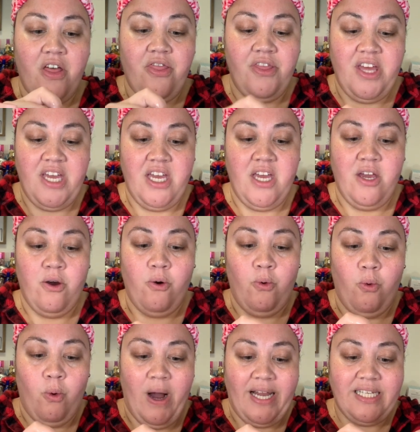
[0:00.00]
the
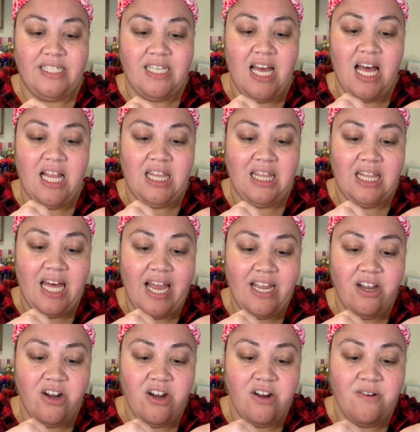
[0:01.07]
white
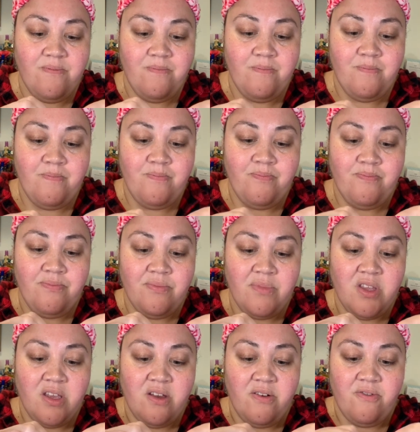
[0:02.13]
layer
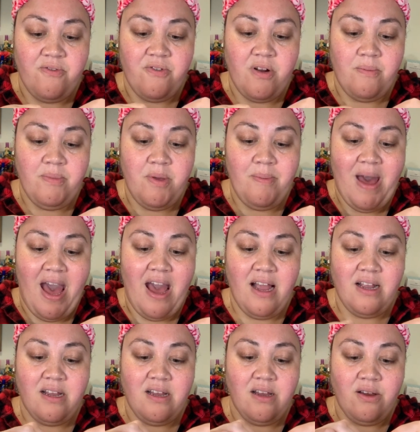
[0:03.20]
from the
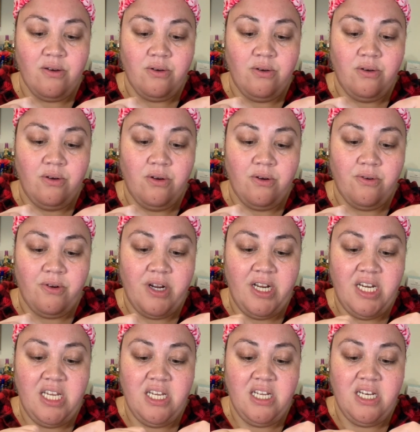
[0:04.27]
back.
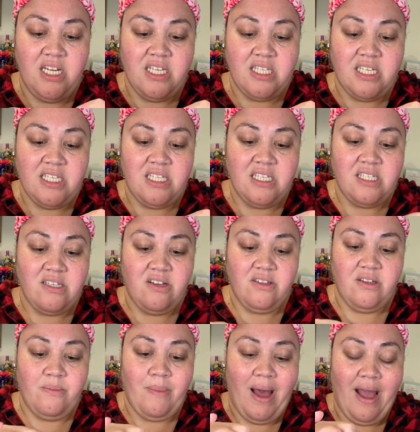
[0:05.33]
Alrighty, let's get this on
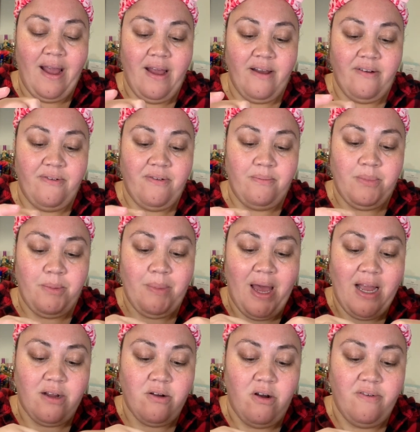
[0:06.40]
the bot from the
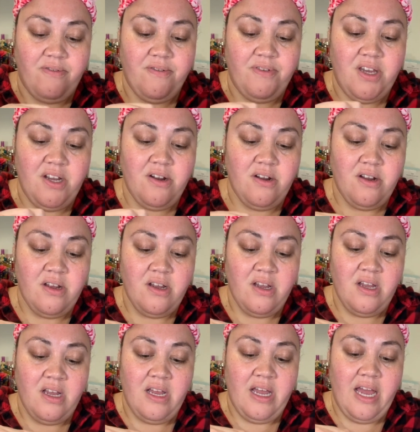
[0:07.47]
back off of here.
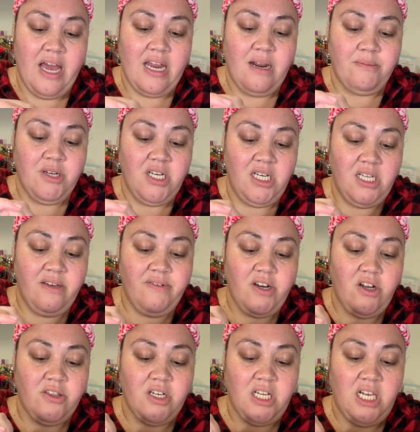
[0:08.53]
And I'm going to leave it
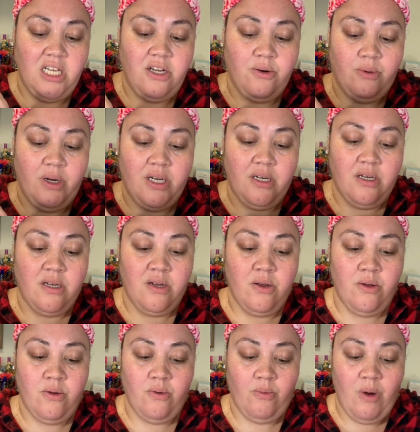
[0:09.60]
on the clear one.
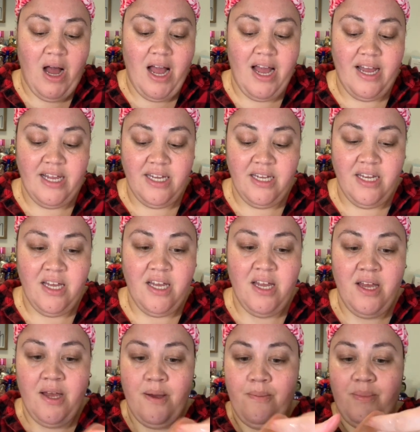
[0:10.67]
Why?
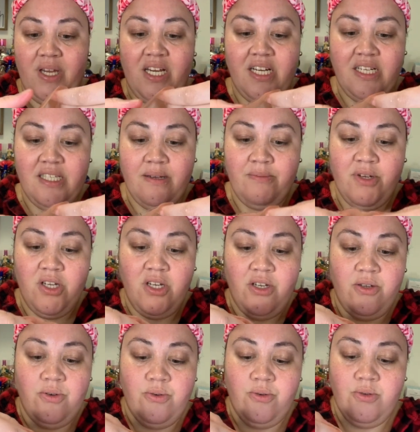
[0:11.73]
Because I'm going to
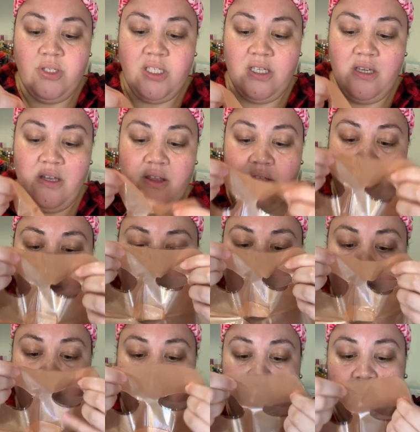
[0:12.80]
use the
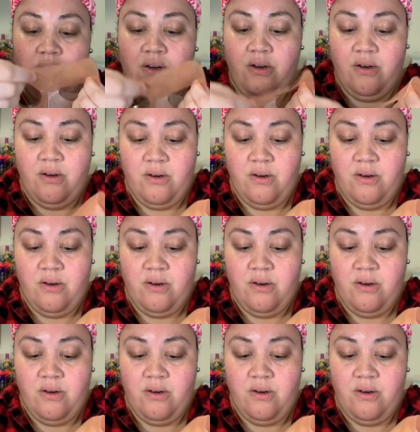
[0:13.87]
clear